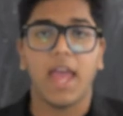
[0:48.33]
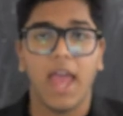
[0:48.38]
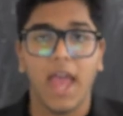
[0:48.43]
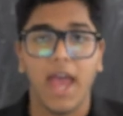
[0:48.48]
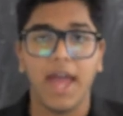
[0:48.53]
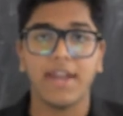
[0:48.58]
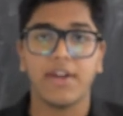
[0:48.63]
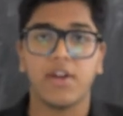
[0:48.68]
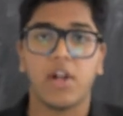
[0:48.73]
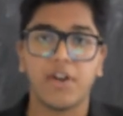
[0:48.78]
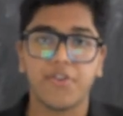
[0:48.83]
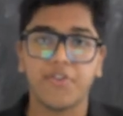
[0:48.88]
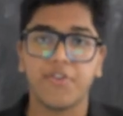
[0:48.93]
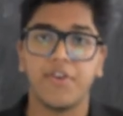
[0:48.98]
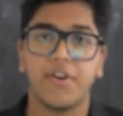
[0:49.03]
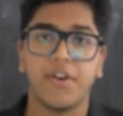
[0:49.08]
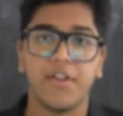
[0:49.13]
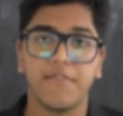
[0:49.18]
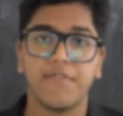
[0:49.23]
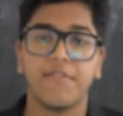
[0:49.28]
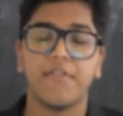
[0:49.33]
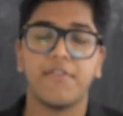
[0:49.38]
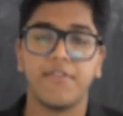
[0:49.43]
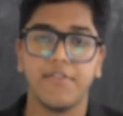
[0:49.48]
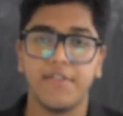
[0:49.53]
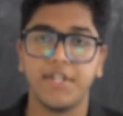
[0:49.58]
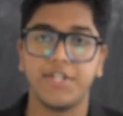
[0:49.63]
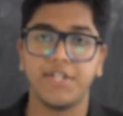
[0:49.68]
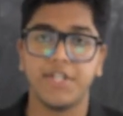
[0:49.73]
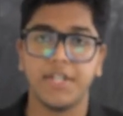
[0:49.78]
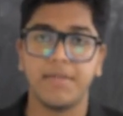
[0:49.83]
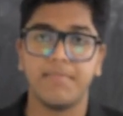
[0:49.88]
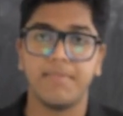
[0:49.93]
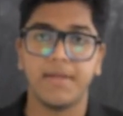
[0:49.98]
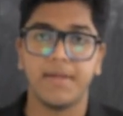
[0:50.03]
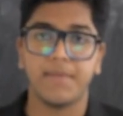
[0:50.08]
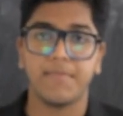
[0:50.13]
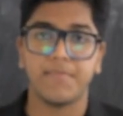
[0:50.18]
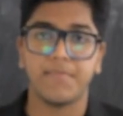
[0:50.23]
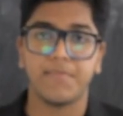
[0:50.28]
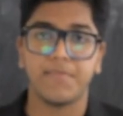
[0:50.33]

and an alternative to the GDP.